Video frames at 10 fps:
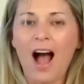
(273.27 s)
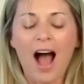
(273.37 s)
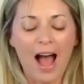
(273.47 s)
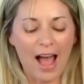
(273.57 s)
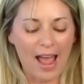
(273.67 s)

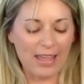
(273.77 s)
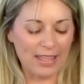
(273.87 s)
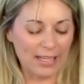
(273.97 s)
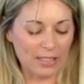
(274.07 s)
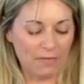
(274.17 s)
I
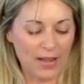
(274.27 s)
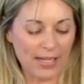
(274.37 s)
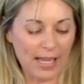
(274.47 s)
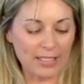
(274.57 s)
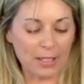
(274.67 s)
think it's a
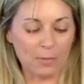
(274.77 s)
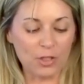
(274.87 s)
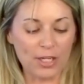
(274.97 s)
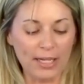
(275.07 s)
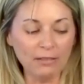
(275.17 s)
fantastic
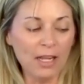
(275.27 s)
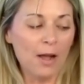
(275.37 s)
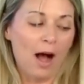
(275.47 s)
machine.